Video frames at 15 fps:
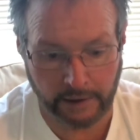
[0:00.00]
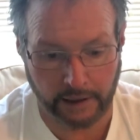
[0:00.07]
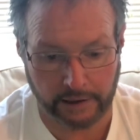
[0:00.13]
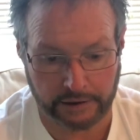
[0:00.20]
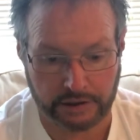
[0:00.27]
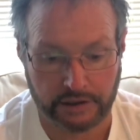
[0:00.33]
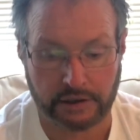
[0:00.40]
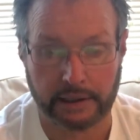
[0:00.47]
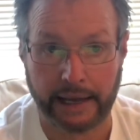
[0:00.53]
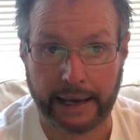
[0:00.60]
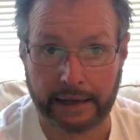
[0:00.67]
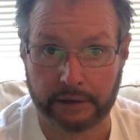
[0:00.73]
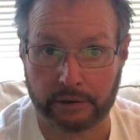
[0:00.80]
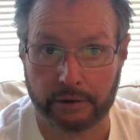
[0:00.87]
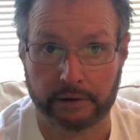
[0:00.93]
a
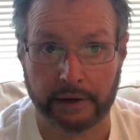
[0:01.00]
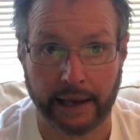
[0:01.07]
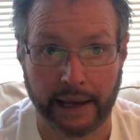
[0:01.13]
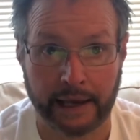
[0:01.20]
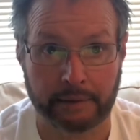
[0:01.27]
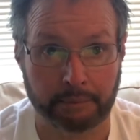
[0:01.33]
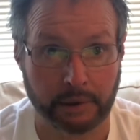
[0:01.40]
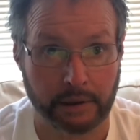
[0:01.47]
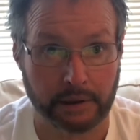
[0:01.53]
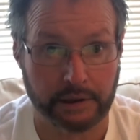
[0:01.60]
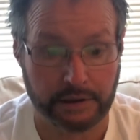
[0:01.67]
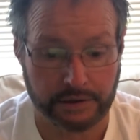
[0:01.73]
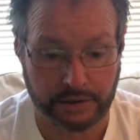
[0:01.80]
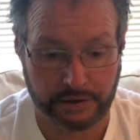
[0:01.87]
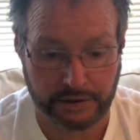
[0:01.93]
slander and
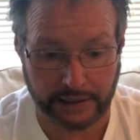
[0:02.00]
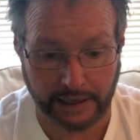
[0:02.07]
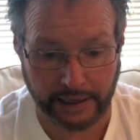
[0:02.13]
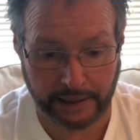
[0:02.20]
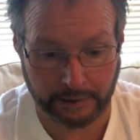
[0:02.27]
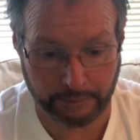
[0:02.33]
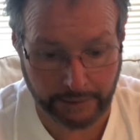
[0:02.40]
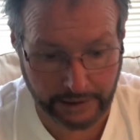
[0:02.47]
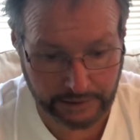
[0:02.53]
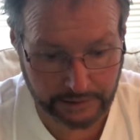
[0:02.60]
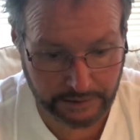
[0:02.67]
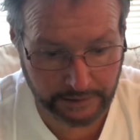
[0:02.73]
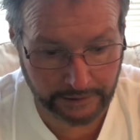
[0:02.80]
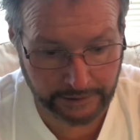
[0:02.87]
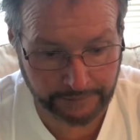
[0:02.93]
malicious
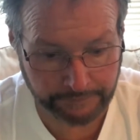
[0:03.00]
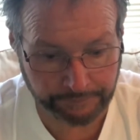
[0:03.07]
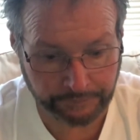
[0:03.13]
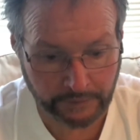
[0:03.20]
animosity.